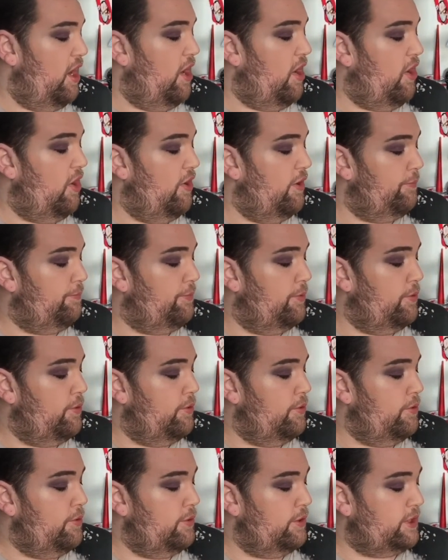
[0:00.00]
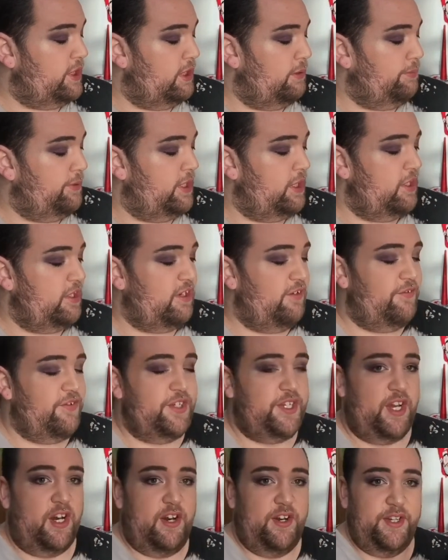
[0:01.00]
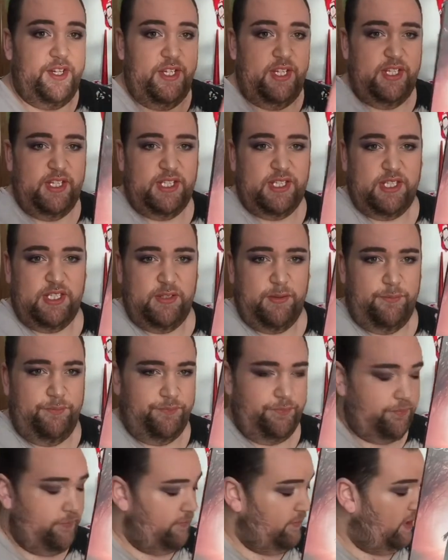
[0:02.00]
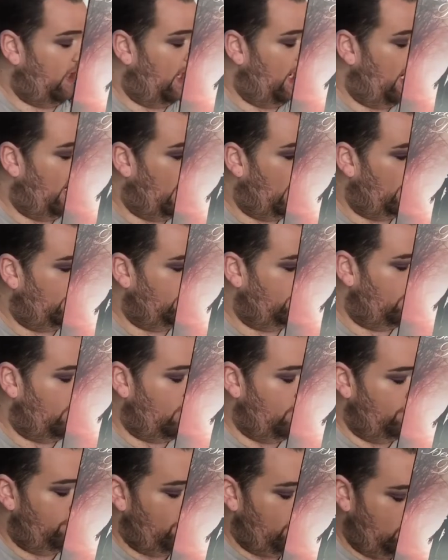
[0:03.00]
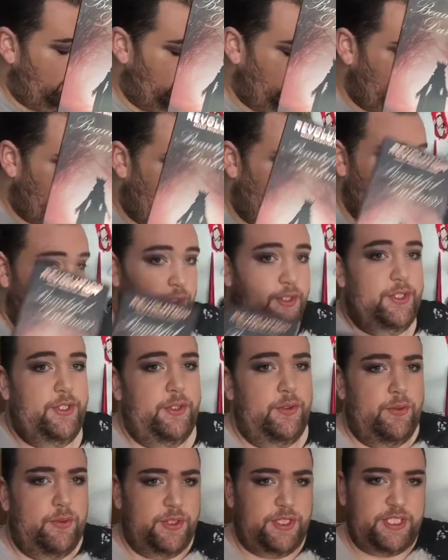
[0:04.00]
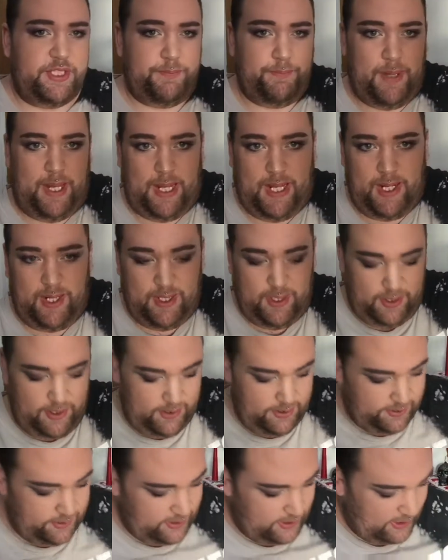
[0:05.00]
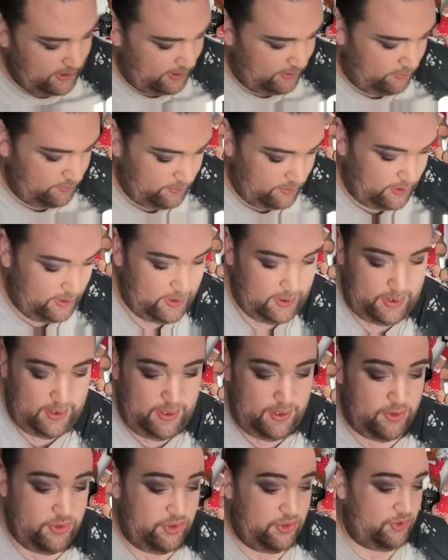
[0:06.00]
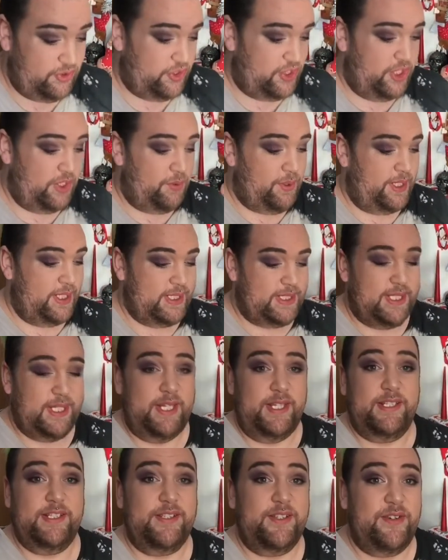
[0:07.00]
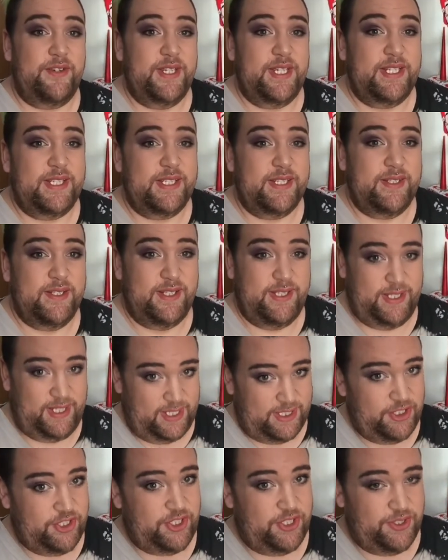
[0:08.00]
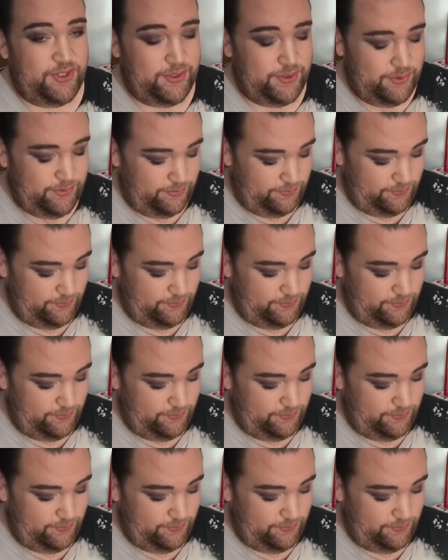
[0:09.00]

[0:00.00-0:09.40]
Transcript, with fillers: I bought Beautiful Darkness, and I bought Under Your Spell. Now, do you want to see inside? Yes, you do.